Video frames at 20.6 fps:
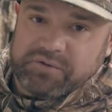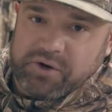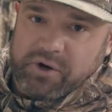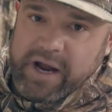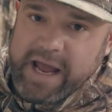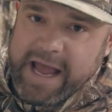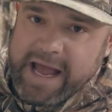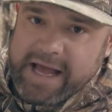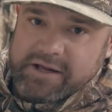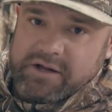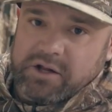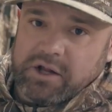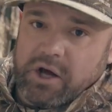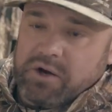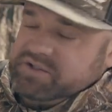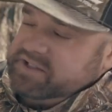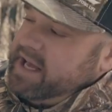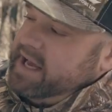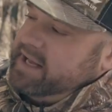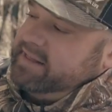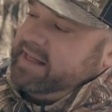with your hand
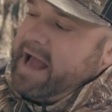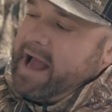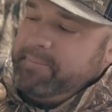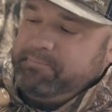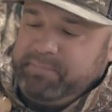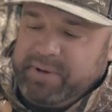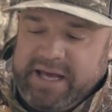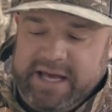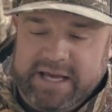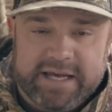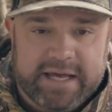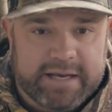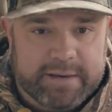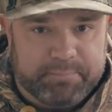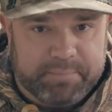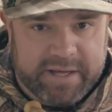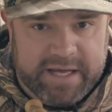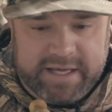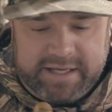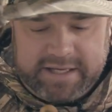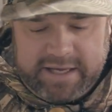closed like that, pinky to
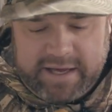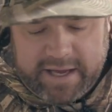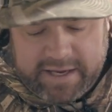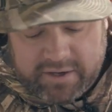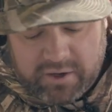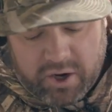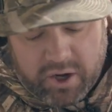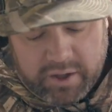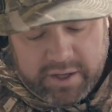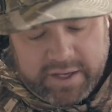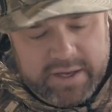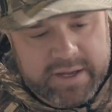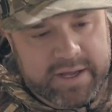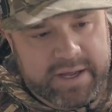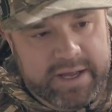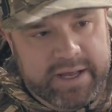pinky, I call it.